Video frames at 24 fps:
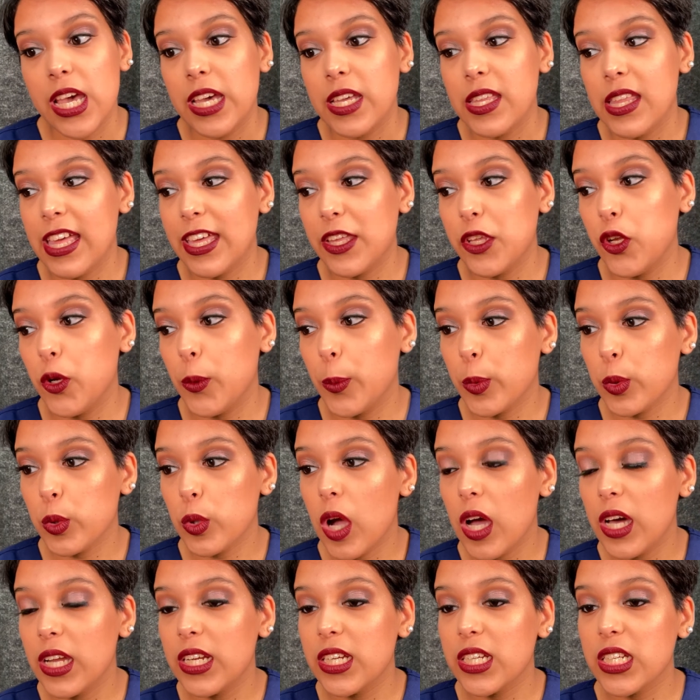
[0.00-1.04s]
They do
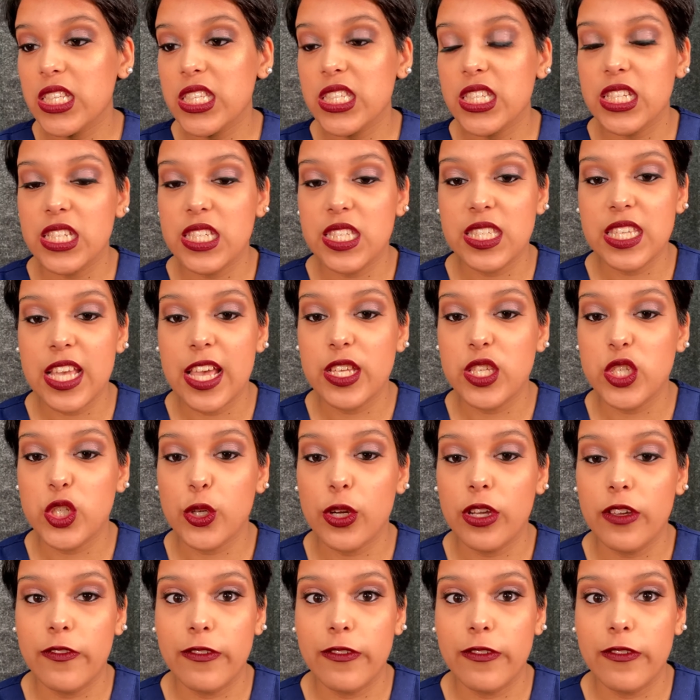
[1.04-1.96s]
products, accessory,